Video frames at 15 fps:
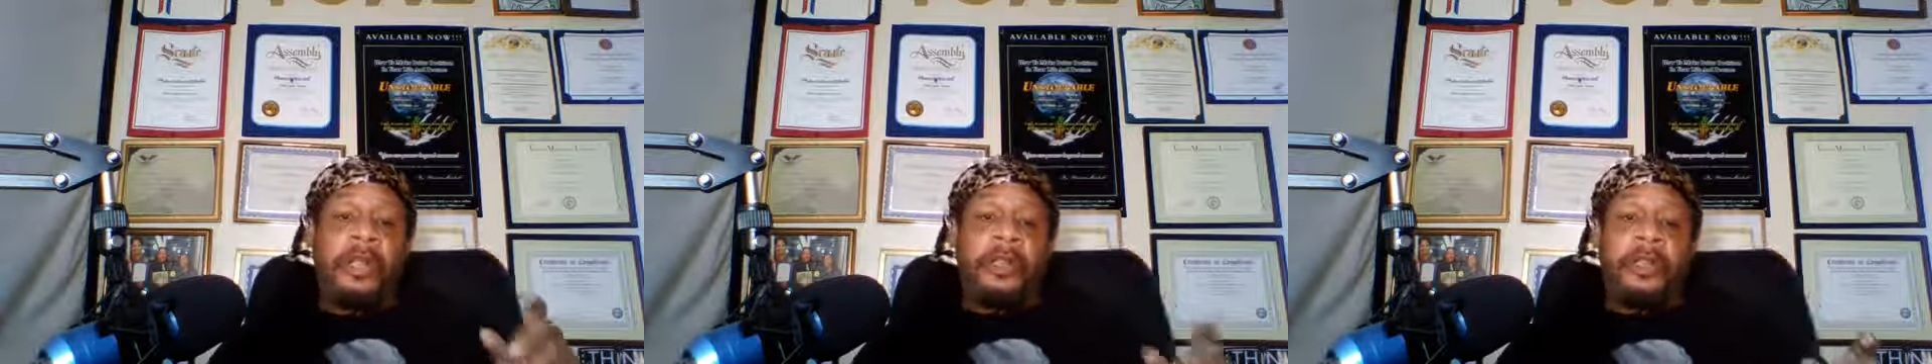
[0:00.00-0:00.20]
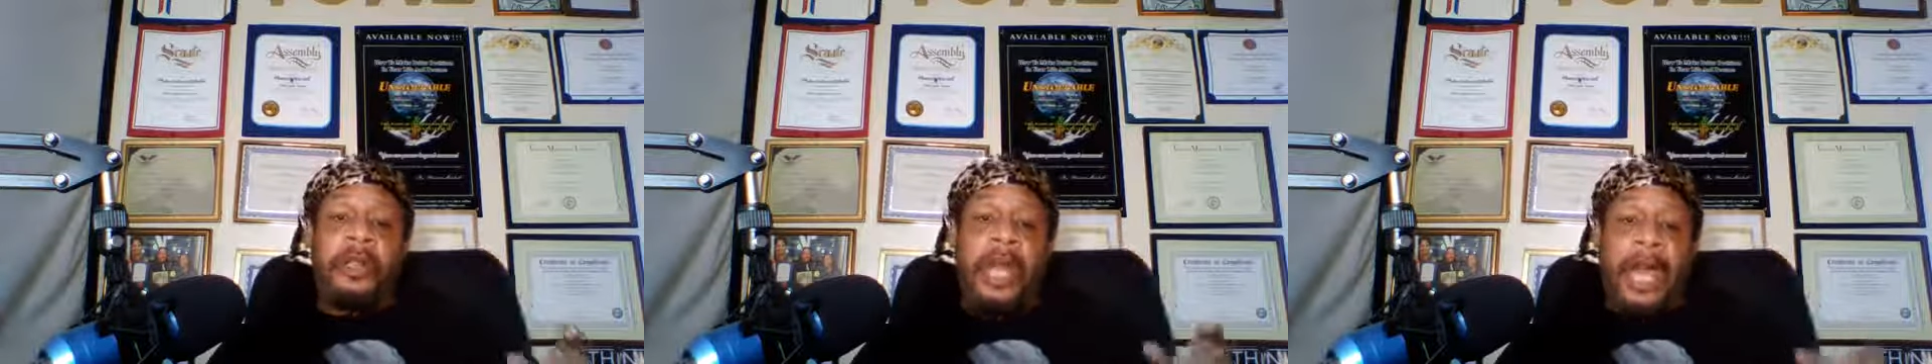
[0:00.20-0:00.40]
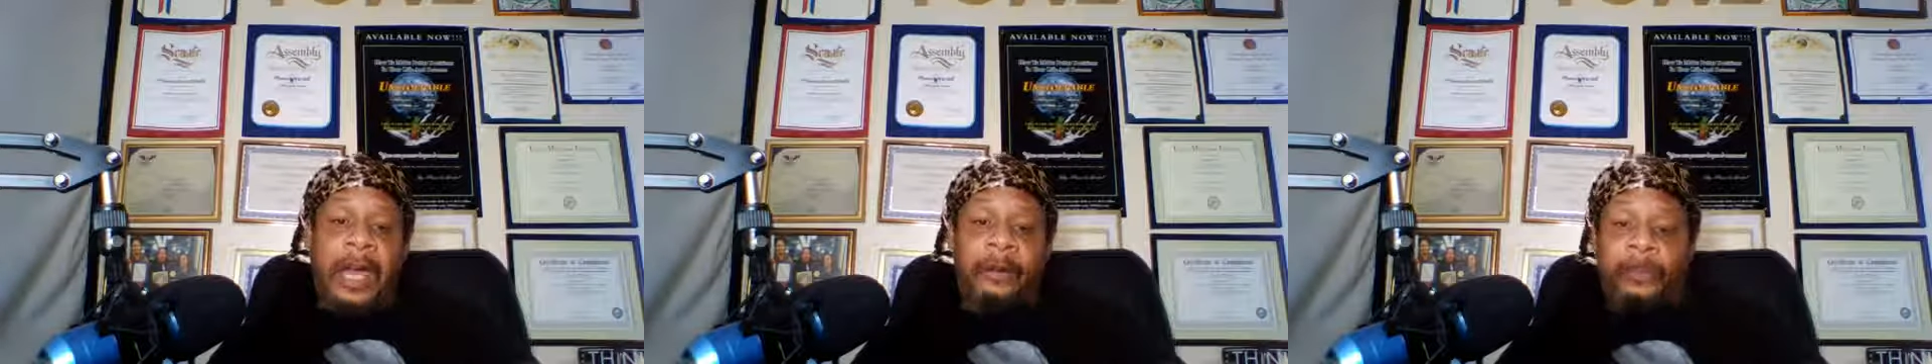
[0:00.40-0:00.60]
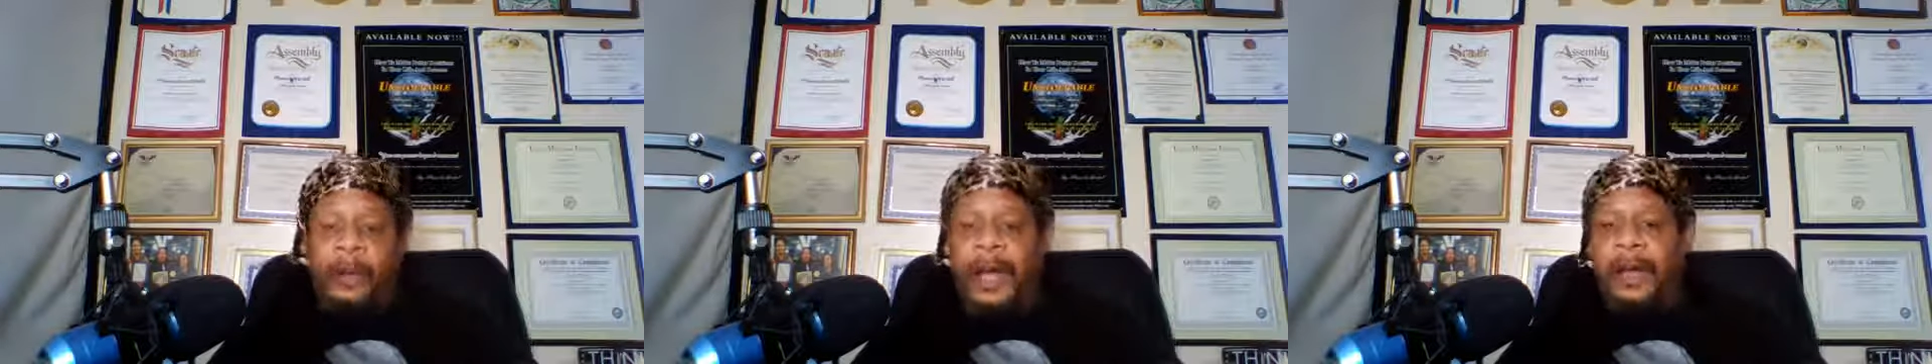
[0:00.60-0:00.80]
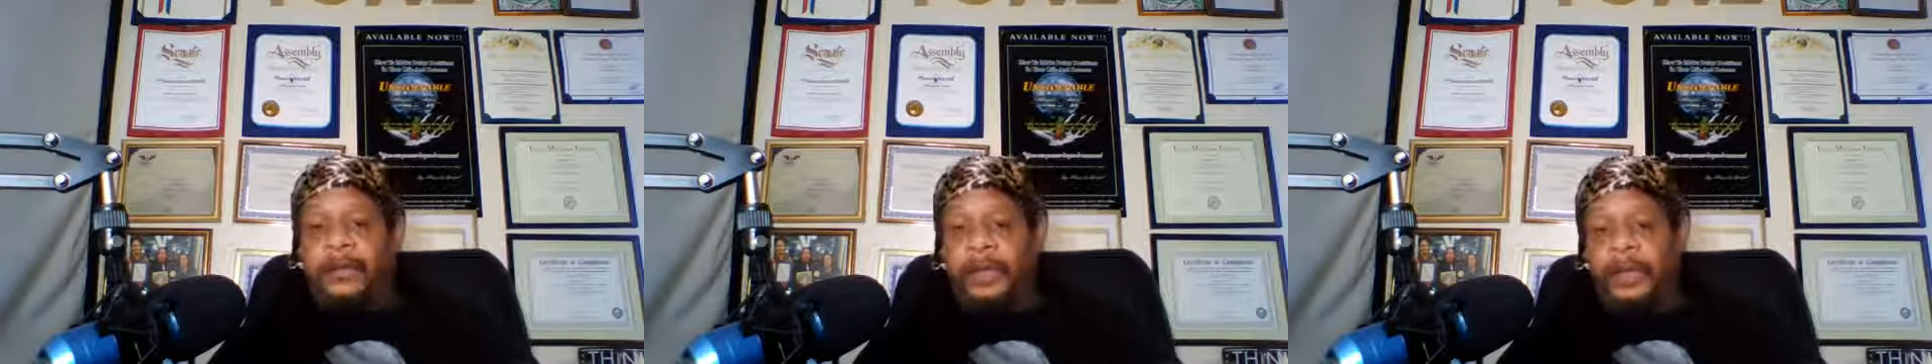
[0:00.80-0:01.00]

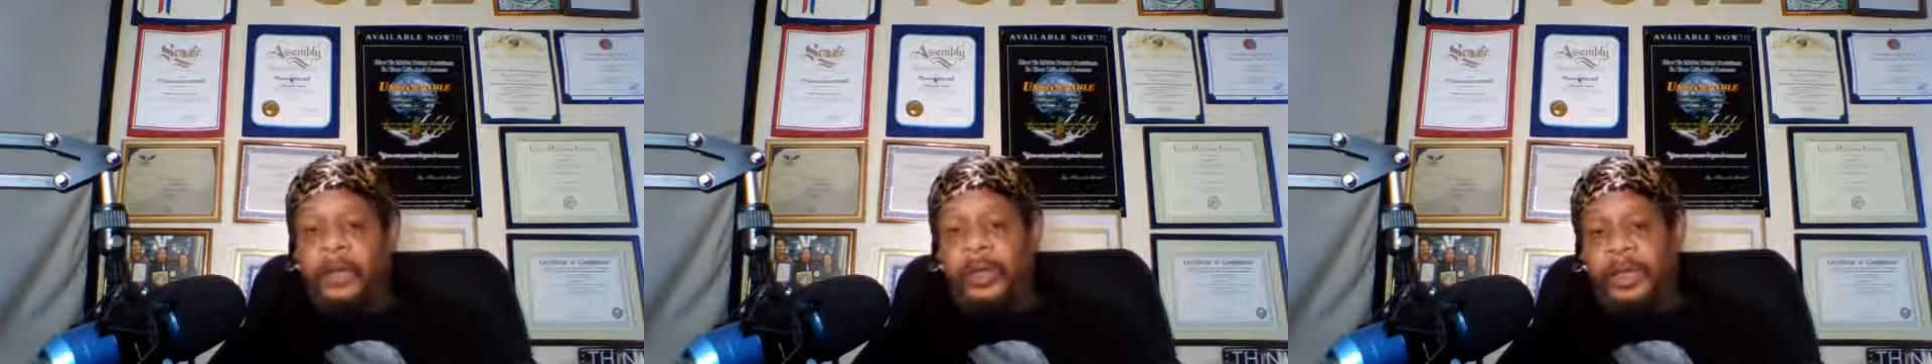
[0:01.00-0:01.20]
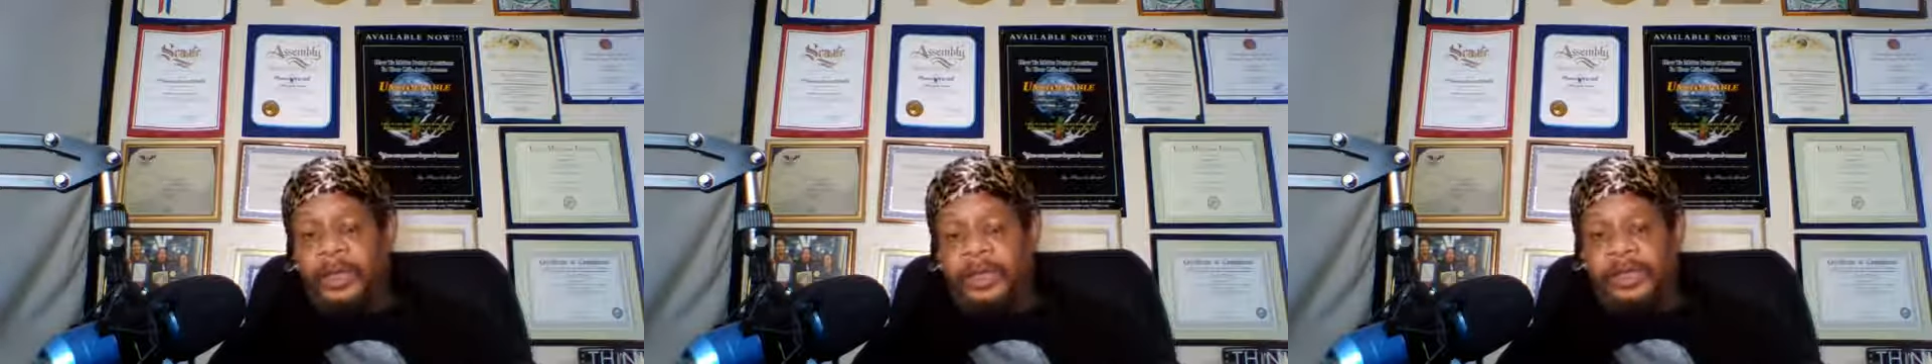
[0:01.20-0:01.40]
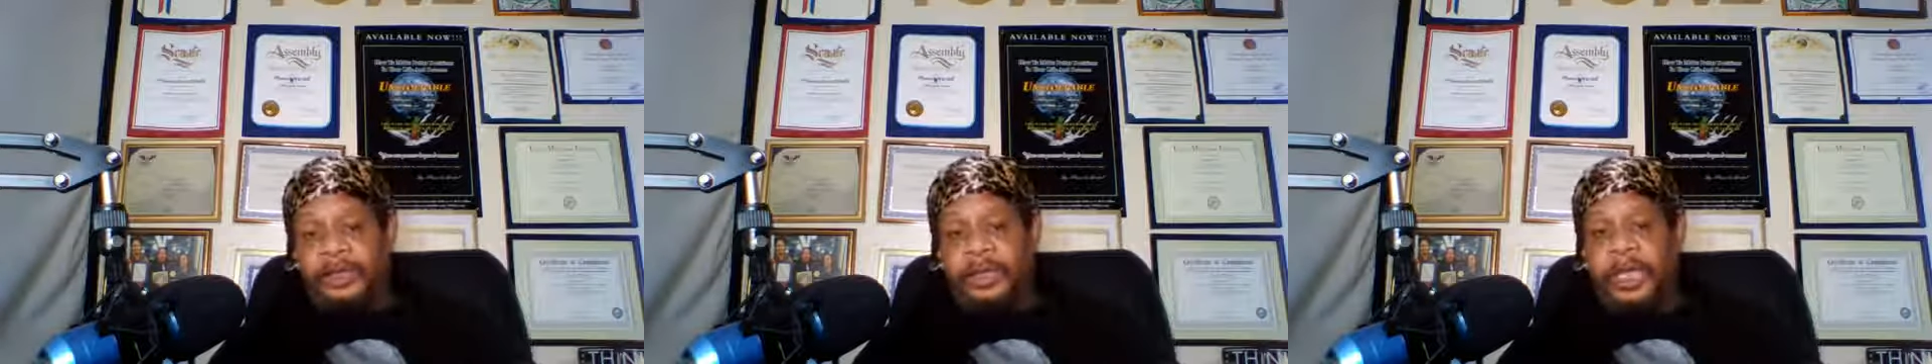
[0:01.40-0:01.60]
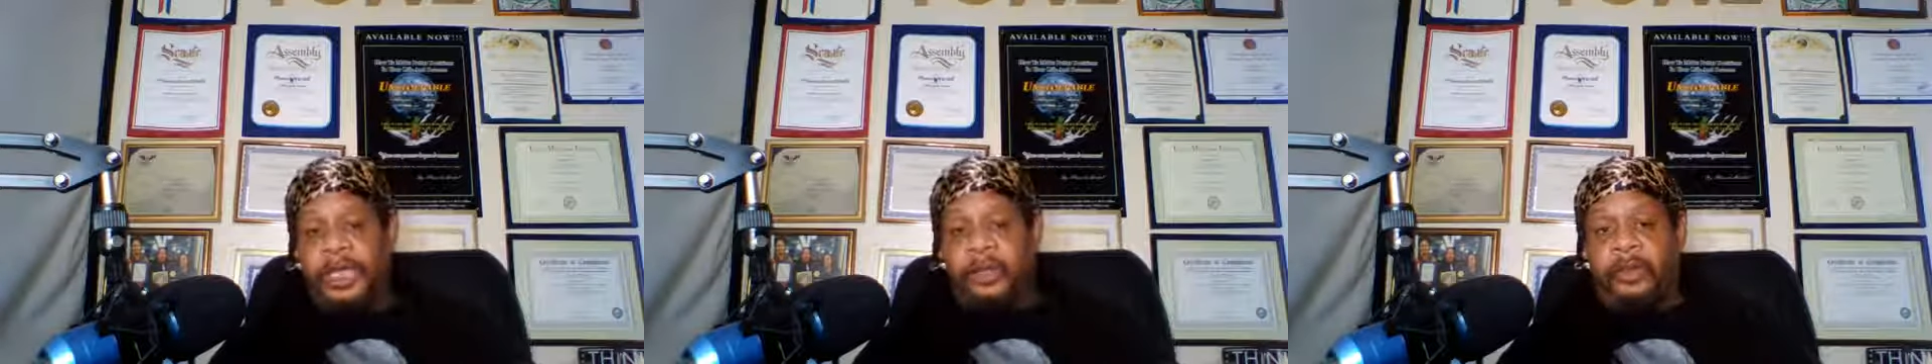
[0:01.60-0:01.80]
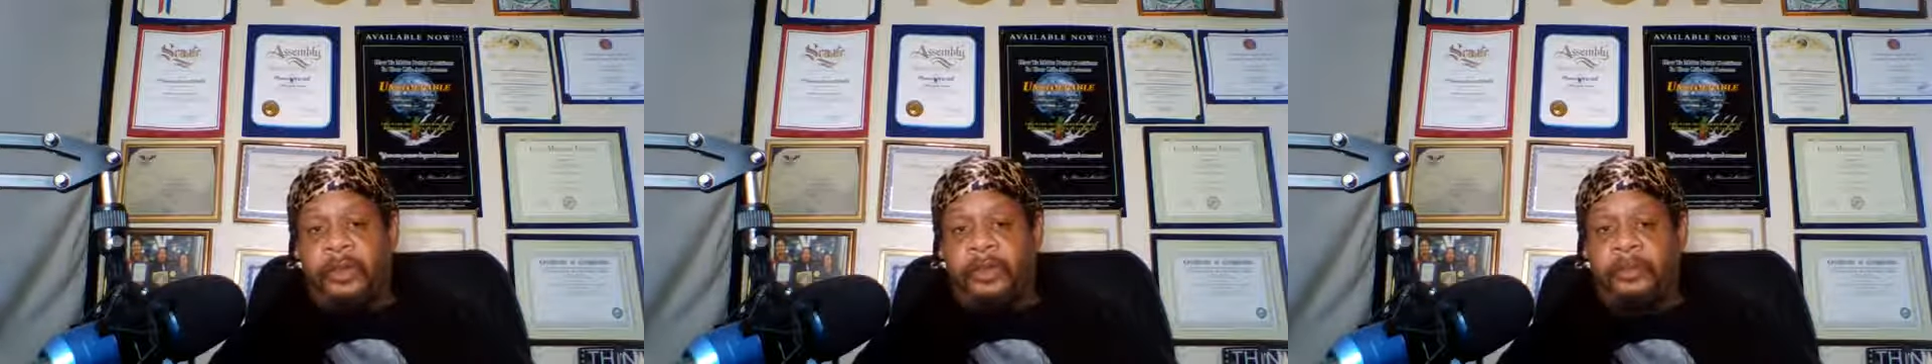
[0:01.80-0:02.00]
nonprofit
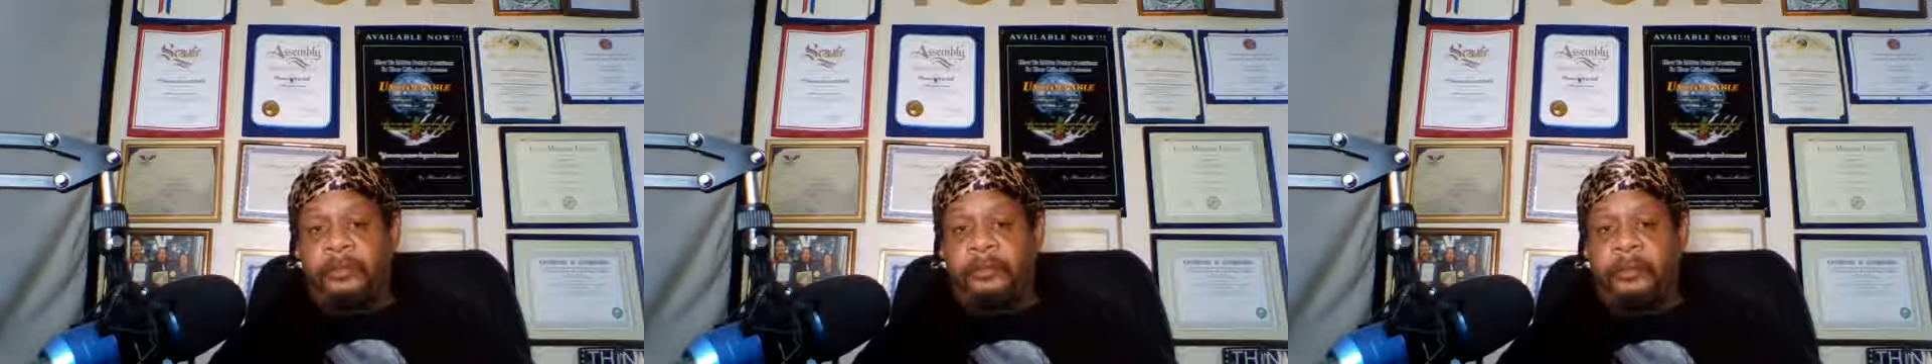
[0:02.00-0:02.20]
organization.